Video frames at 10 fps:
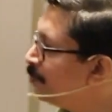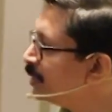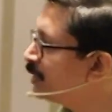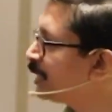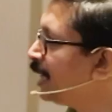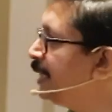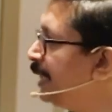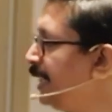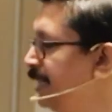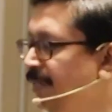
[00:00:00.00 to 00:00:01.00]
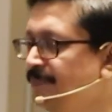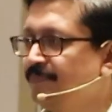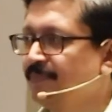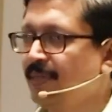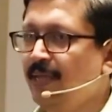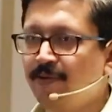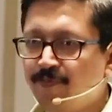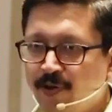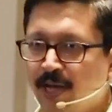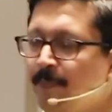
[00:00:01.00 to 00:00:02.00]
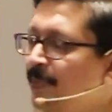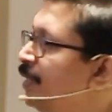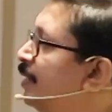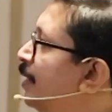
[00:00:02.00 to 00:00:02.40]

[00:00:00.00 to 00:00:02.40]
must contain a verb